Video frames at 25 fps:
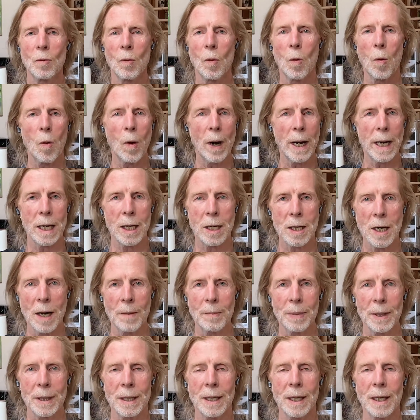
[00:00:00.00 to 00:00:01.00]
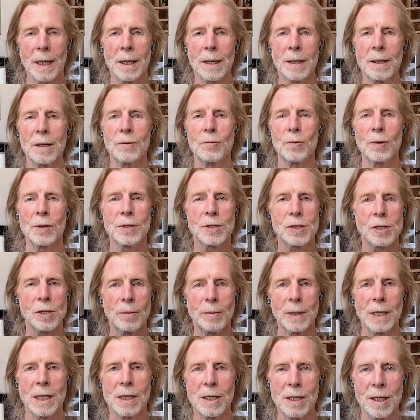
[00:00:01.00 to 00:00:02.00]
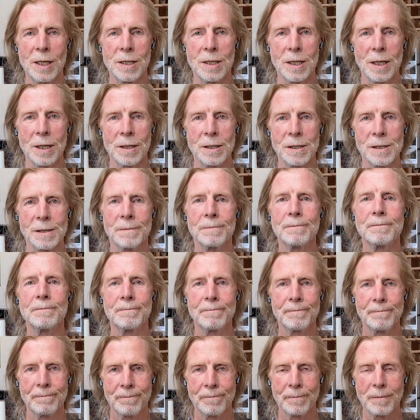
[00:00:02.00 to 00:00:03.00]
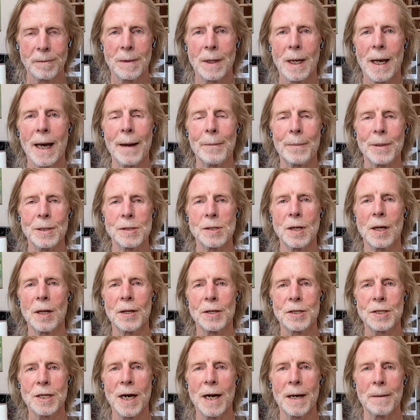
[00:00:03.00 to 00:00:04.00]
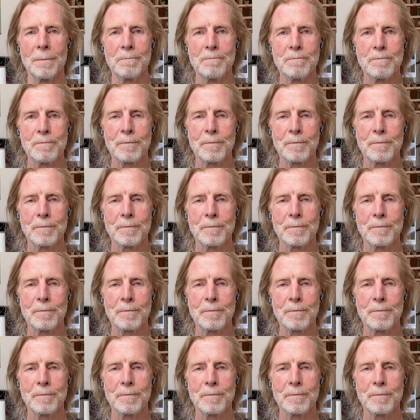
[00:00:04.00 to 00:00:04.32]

way complicated with so many details. Happens all the time.